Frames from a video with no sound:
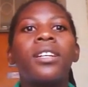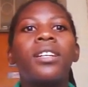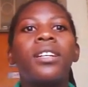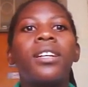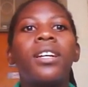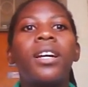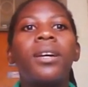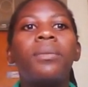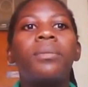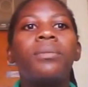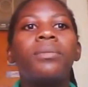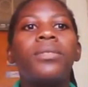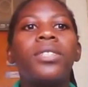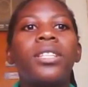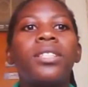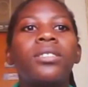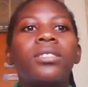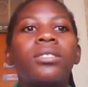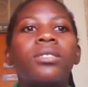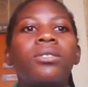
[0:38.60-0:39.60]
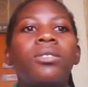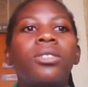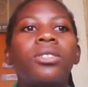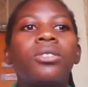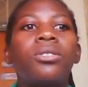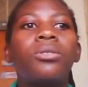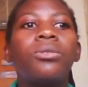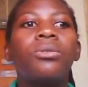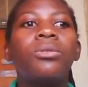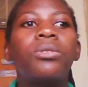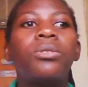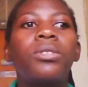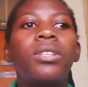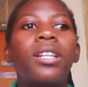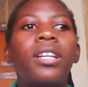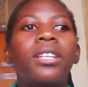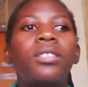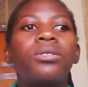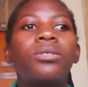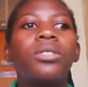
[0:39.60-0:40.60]
I'm just going to
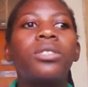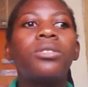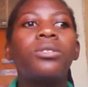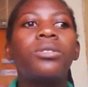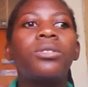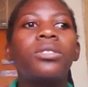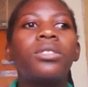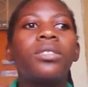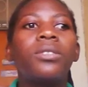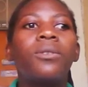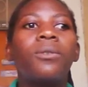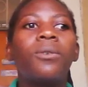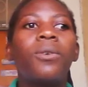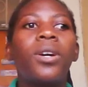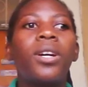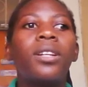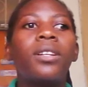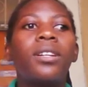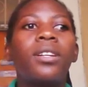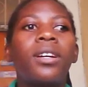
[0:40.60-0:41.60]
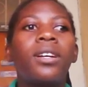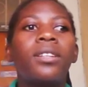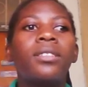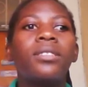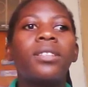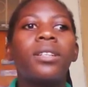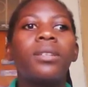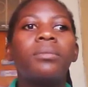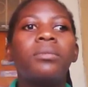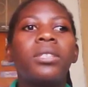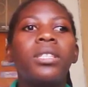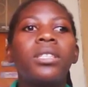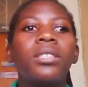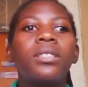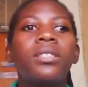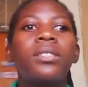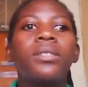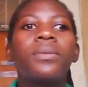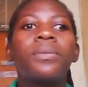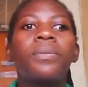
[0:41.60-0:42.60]
illustrate using one
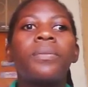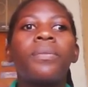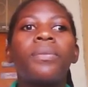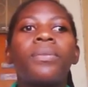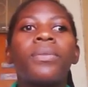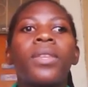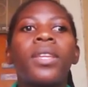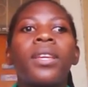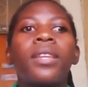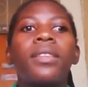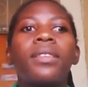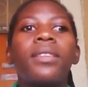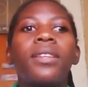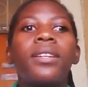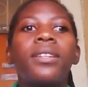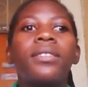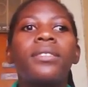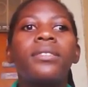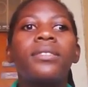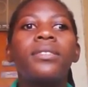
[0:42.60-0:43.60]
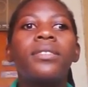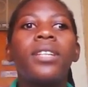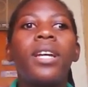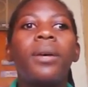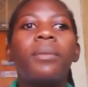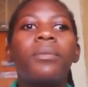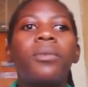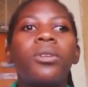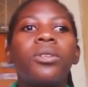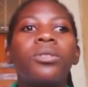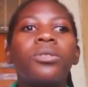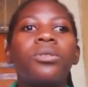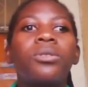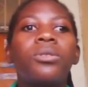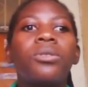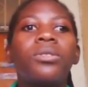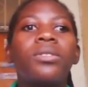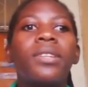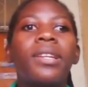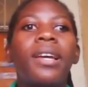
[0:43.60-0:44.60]
subject. Then I'm going to
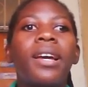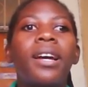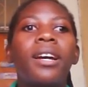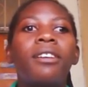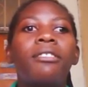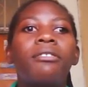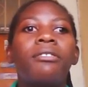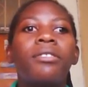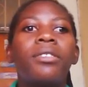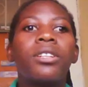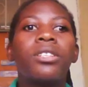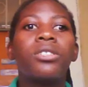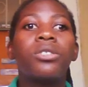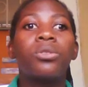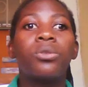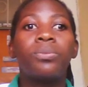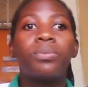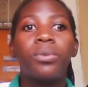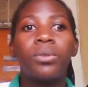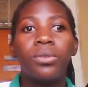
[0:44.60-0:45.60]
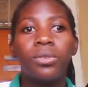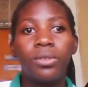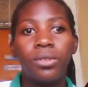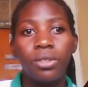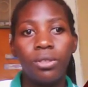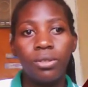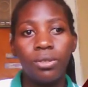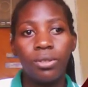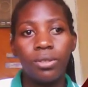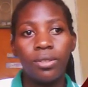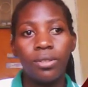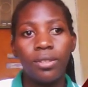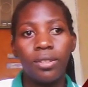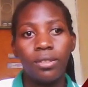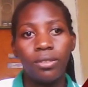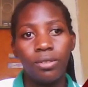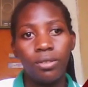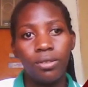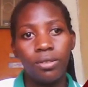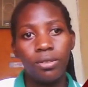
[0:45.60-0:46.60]
use the average to position
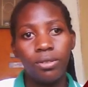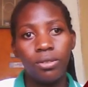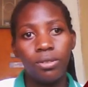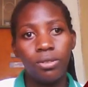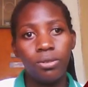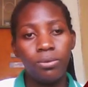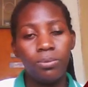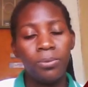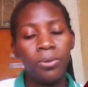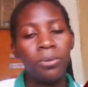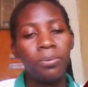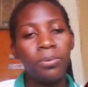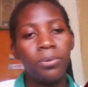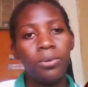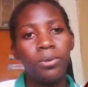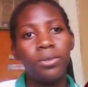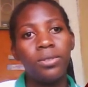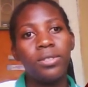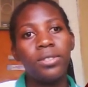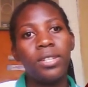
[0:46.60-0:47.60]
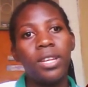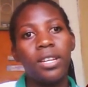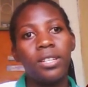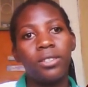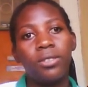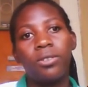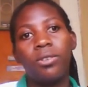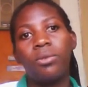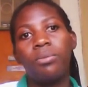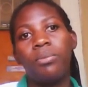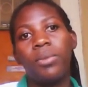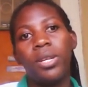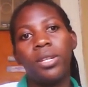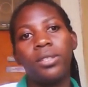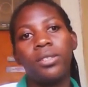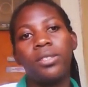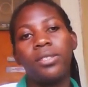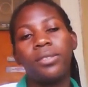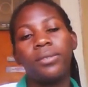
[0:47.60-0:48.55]
these pupils and comment.